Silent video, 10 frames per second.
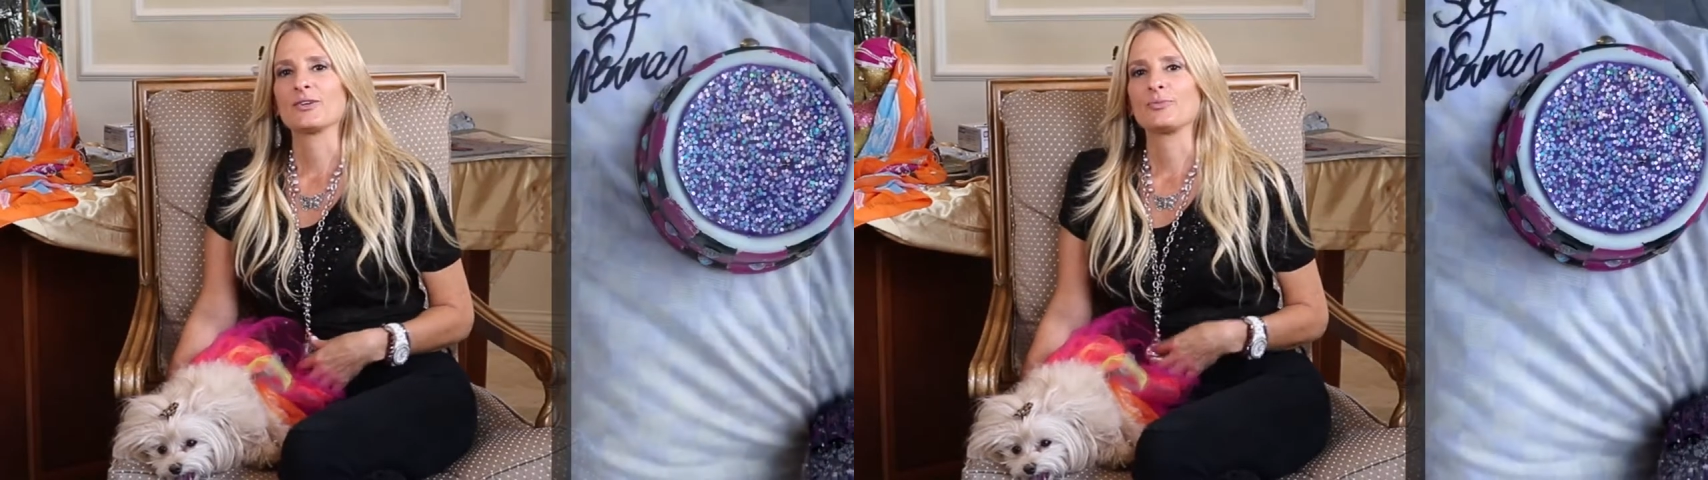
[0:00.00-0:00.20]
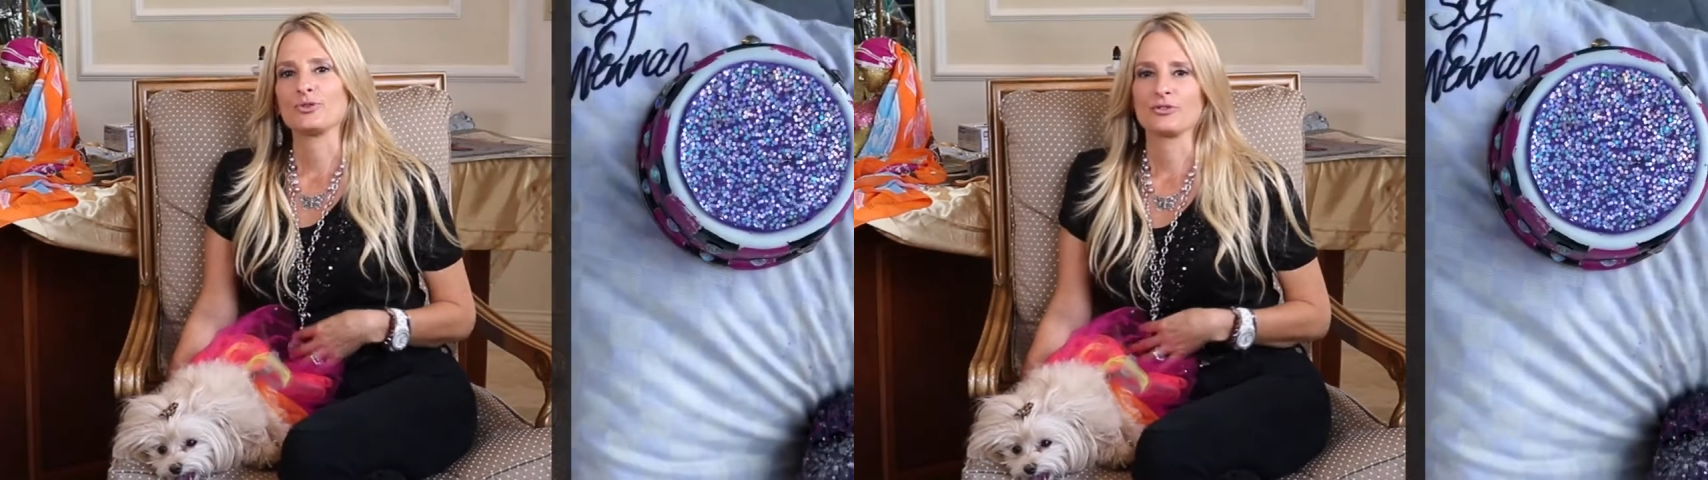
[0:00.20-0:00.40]

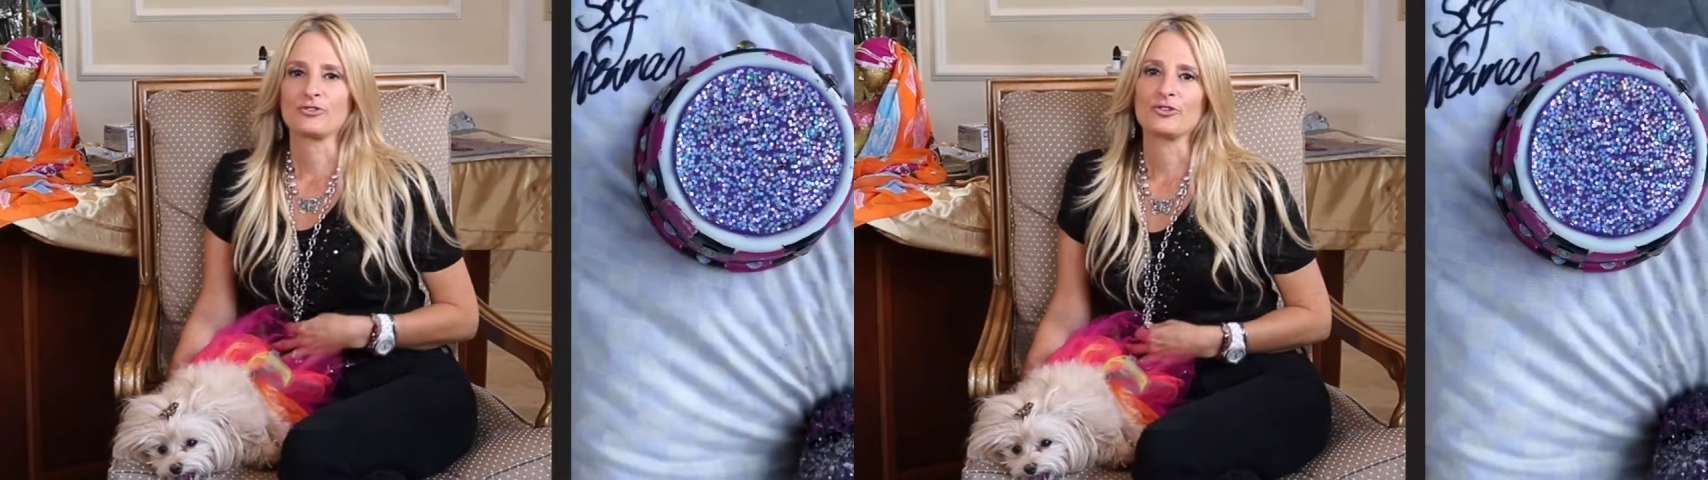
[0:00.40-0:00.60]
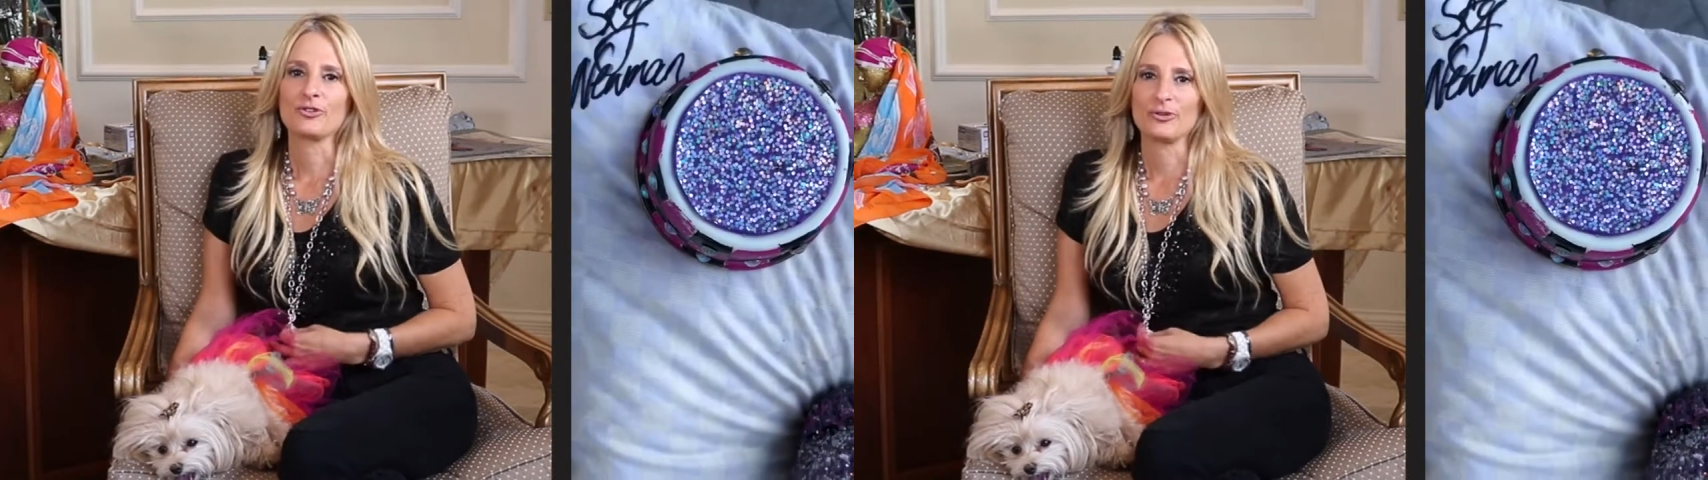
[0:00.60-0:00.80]
a
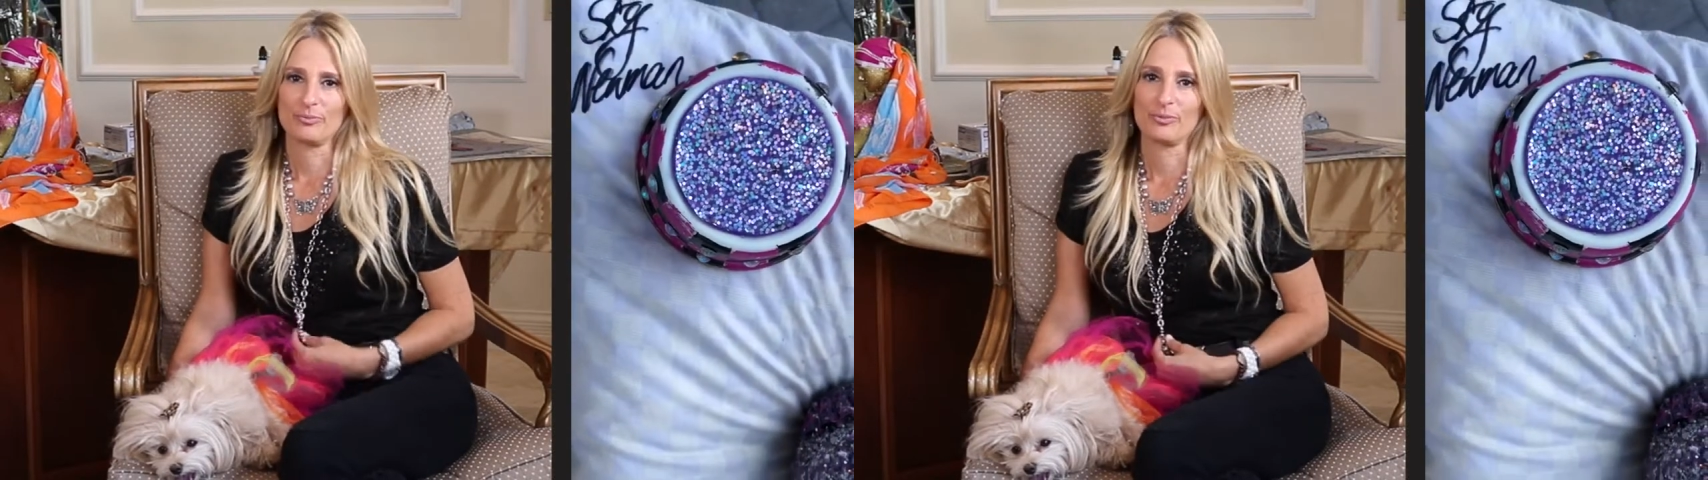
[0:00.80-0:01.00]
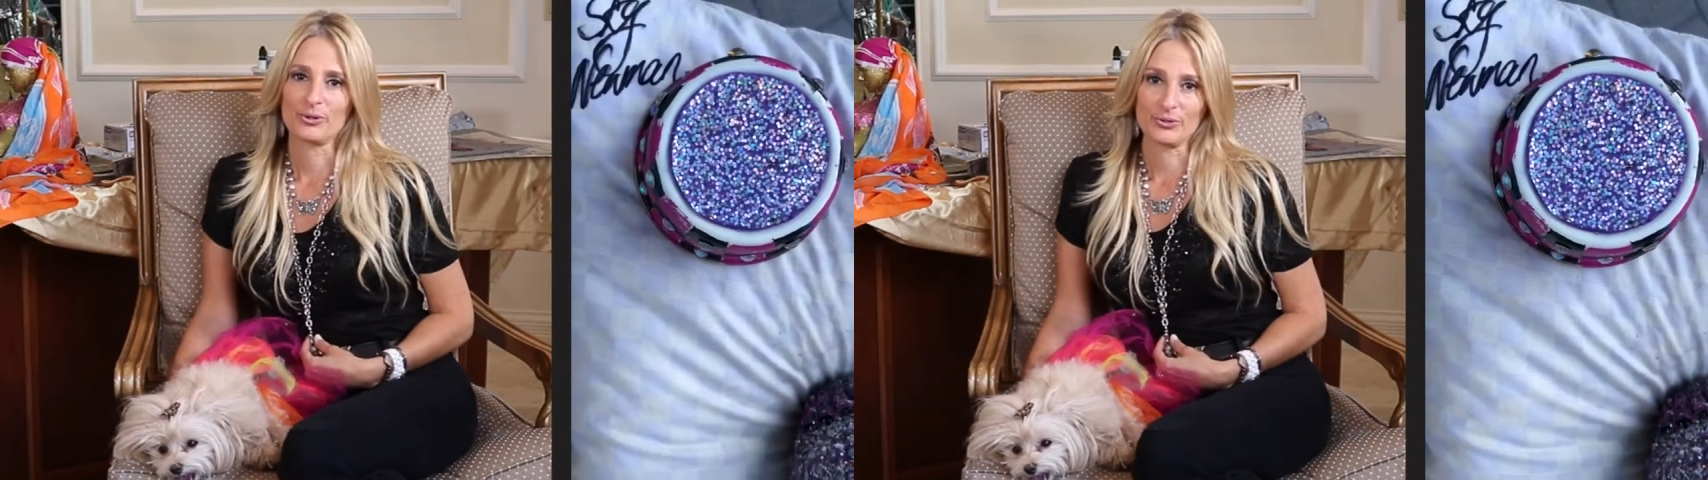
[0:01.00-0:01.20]
beautiful
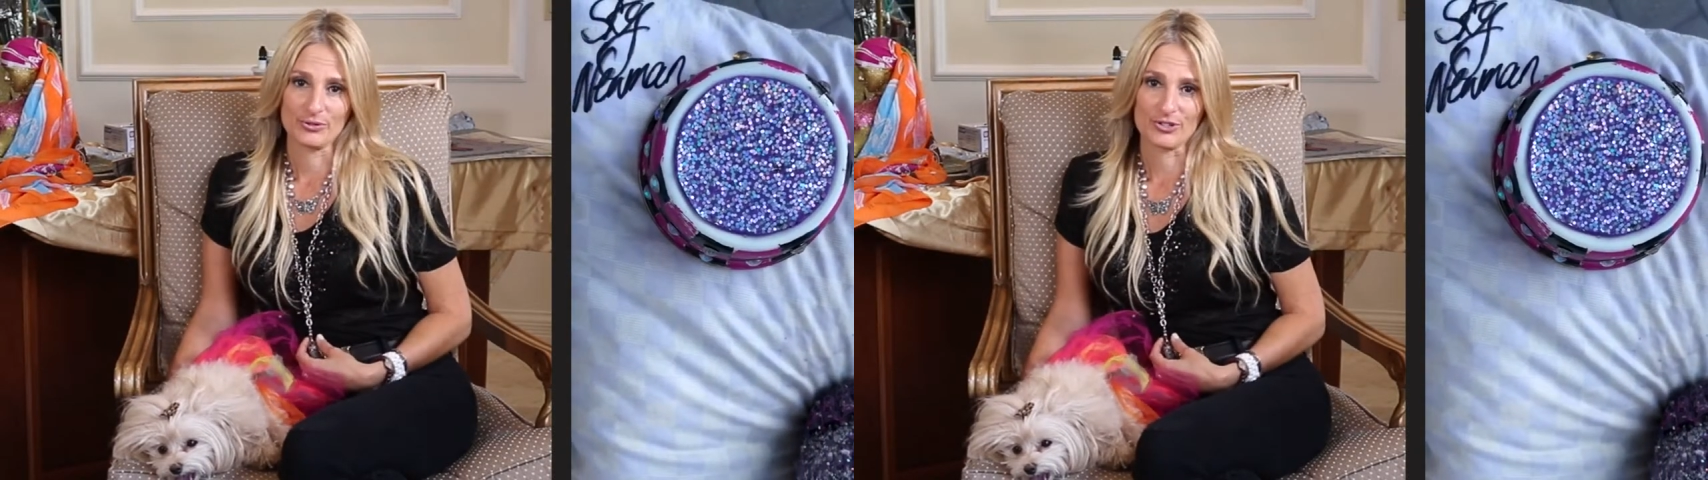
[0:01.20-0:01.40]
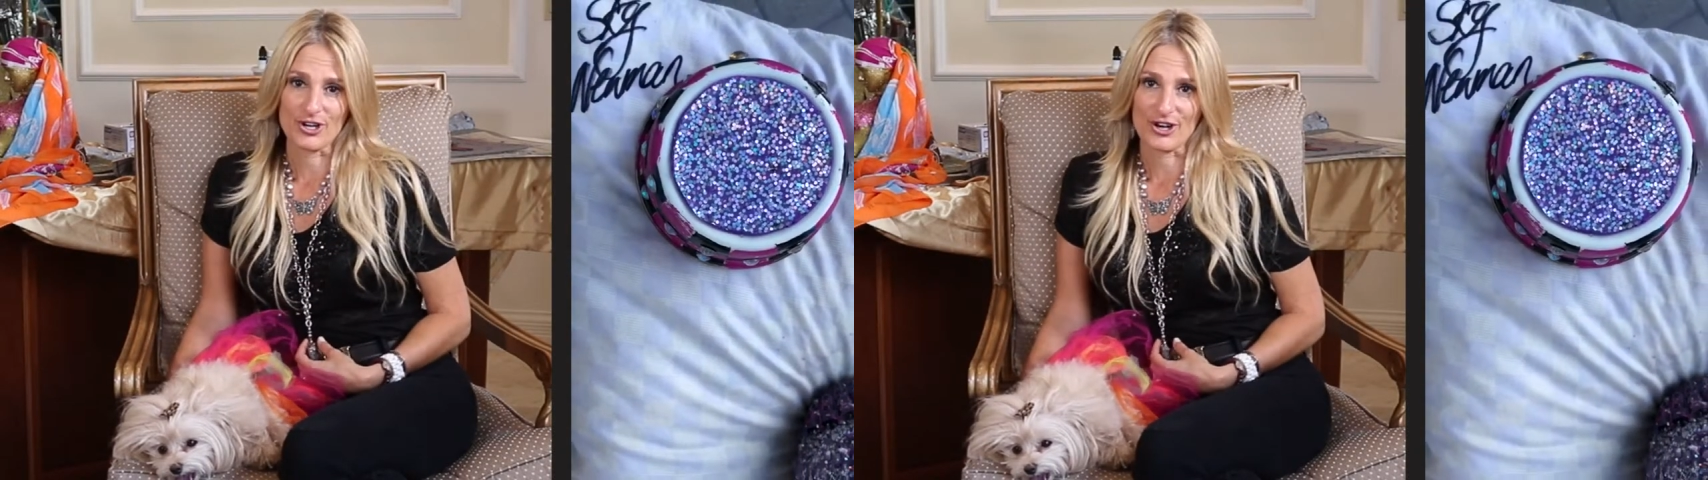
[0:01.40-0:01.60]

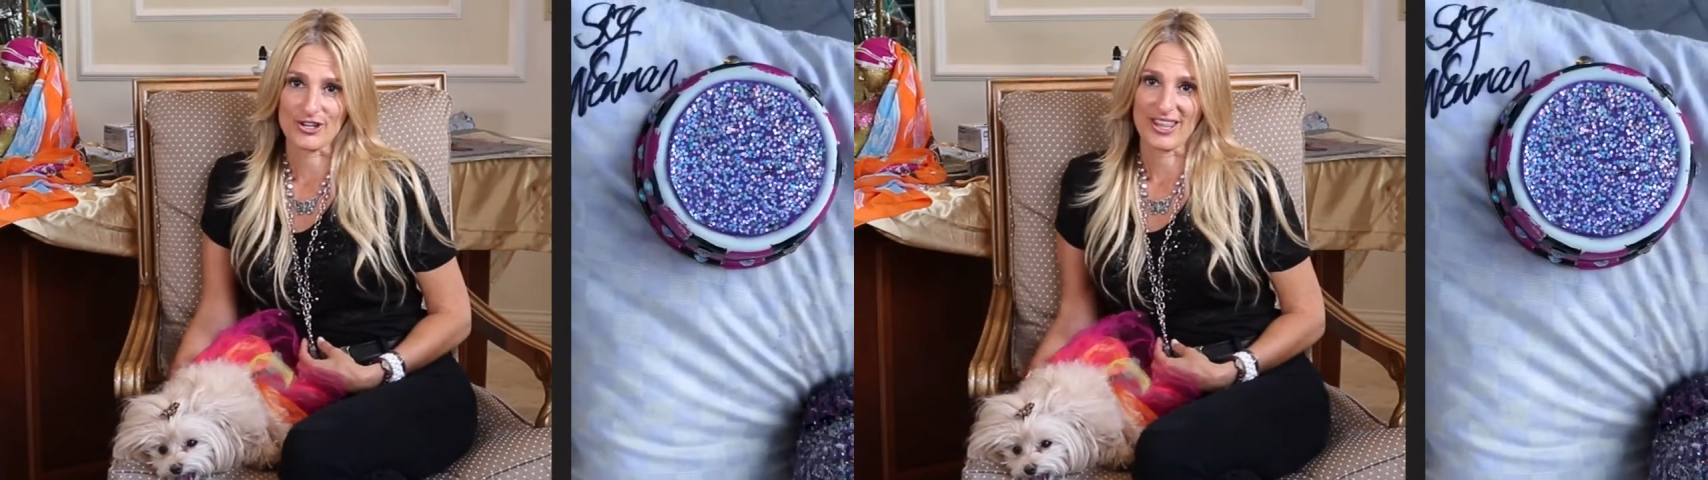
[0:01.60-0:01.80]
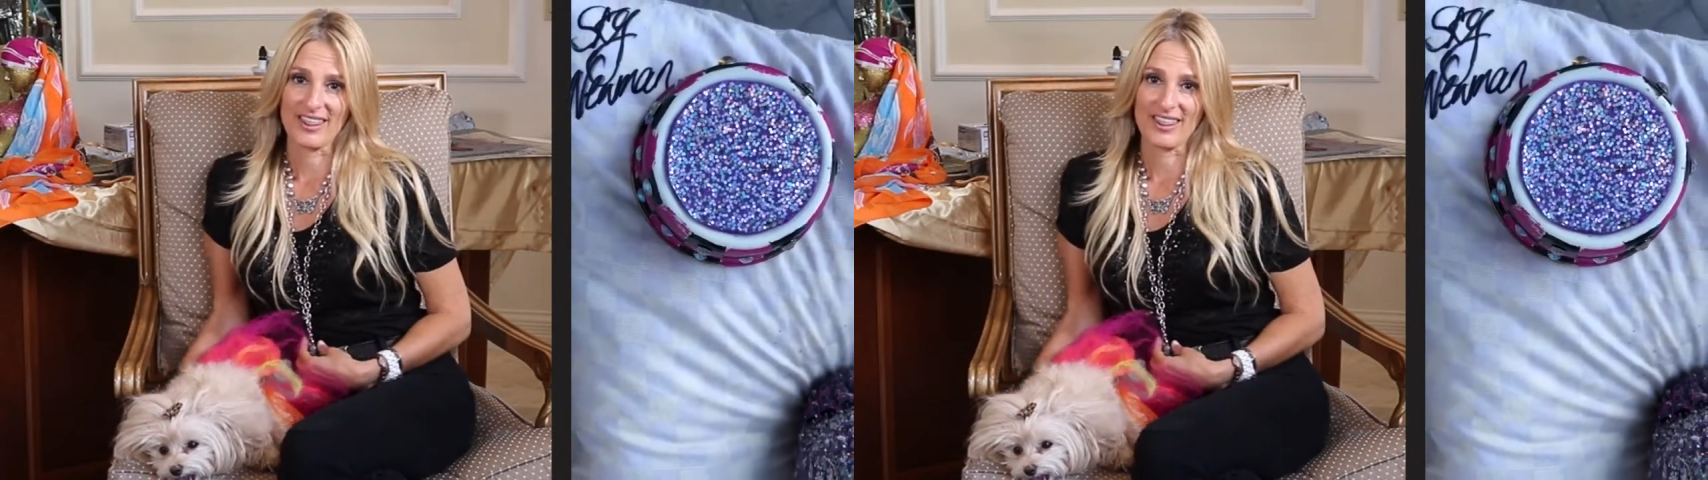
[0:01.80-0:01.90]
balloon dog